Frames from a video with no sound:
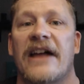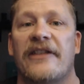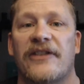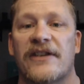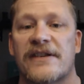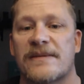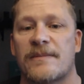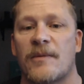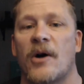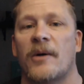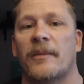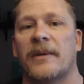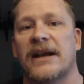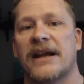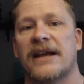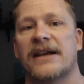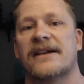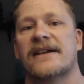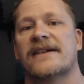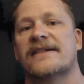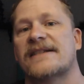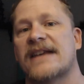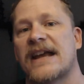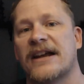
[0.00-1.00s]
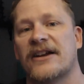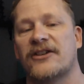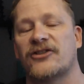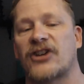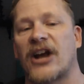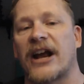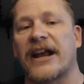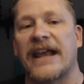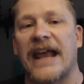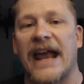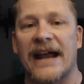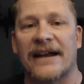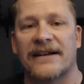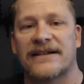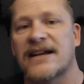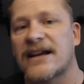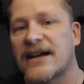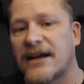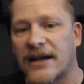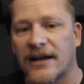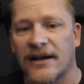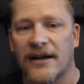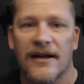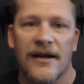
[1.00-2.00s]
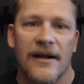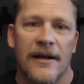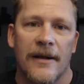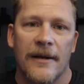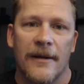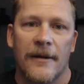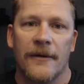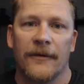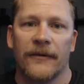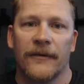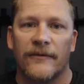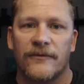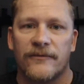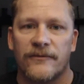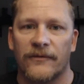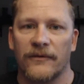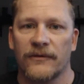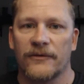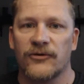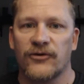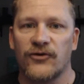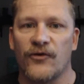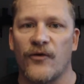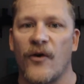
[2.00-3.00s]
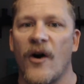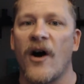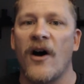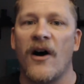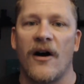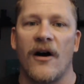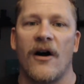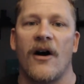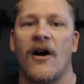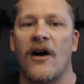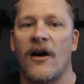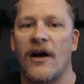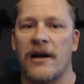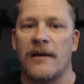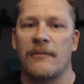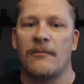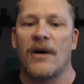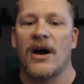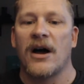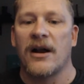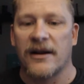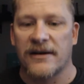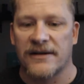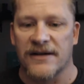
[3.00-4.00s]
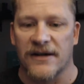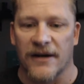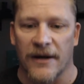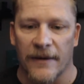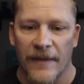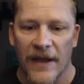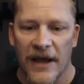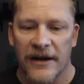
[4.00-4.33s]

this moment. It is a gigantic draw on monitor.